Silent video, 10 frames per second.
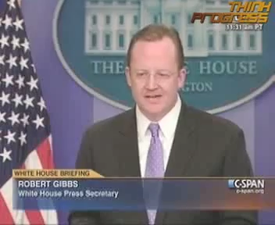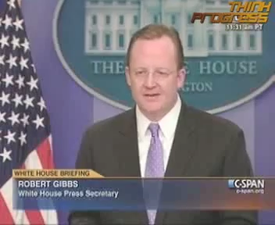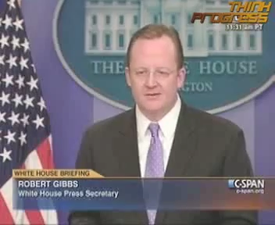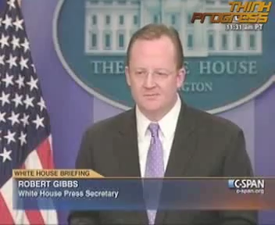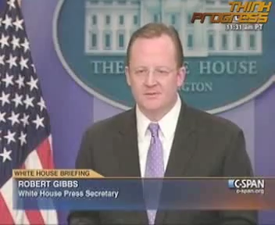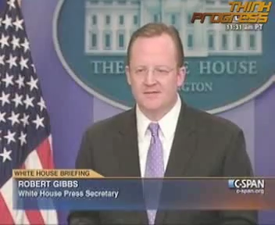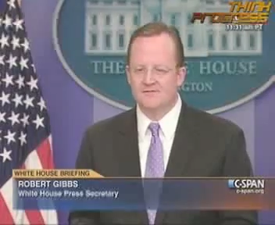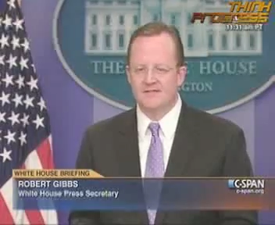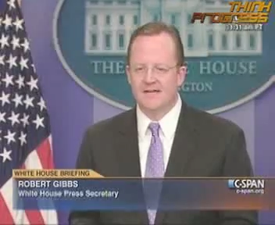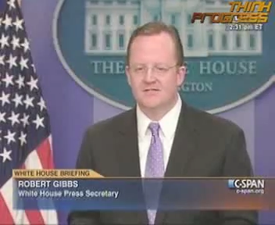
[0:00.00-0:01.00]
senators
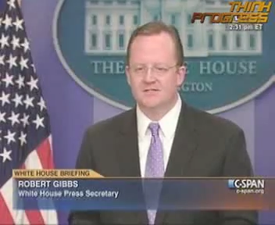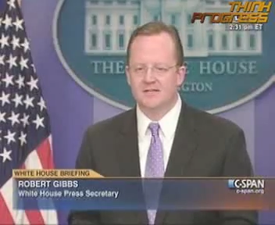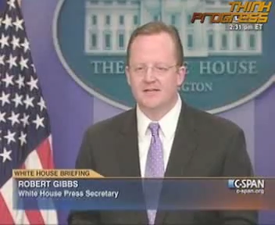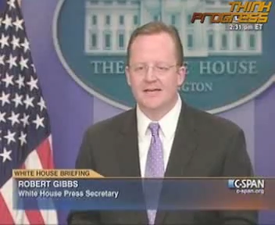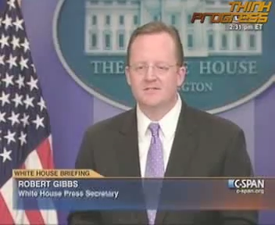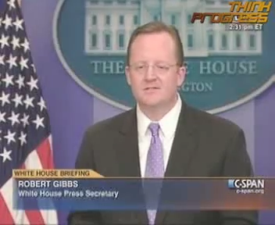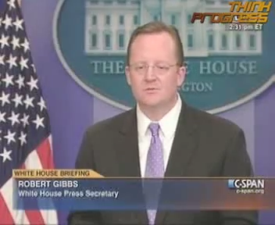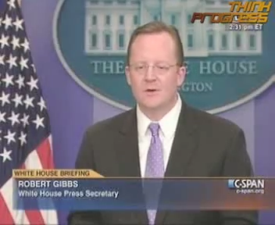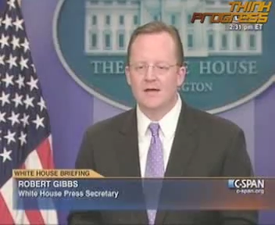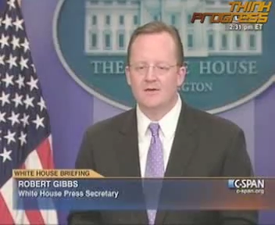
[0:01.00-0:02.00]
believes that's the case
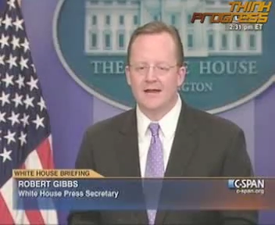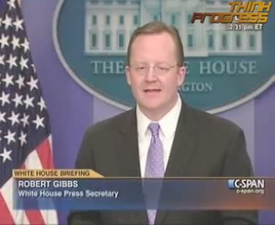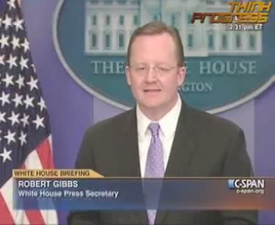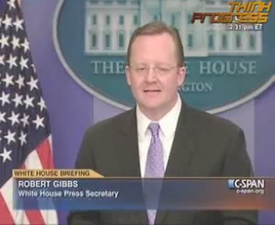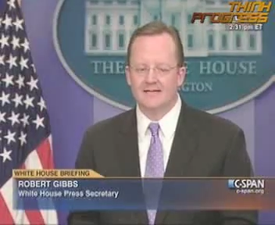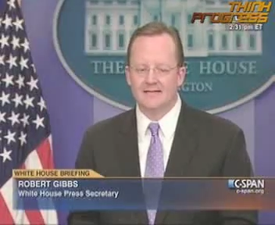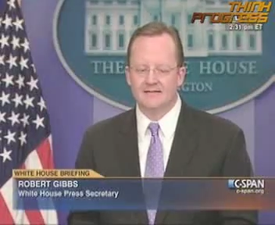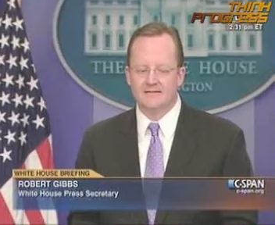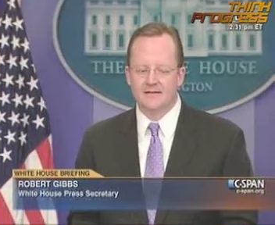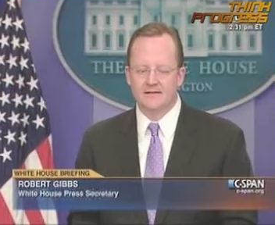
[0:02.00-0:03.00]
as well, and I think
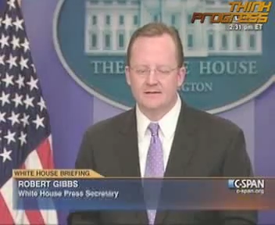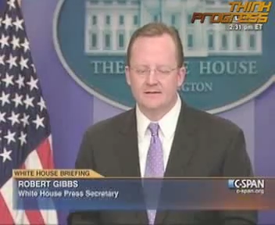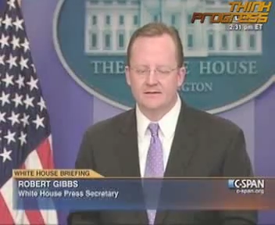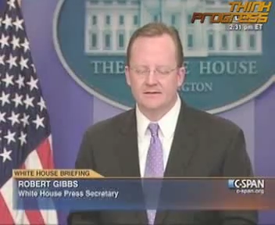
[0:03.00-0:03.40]
that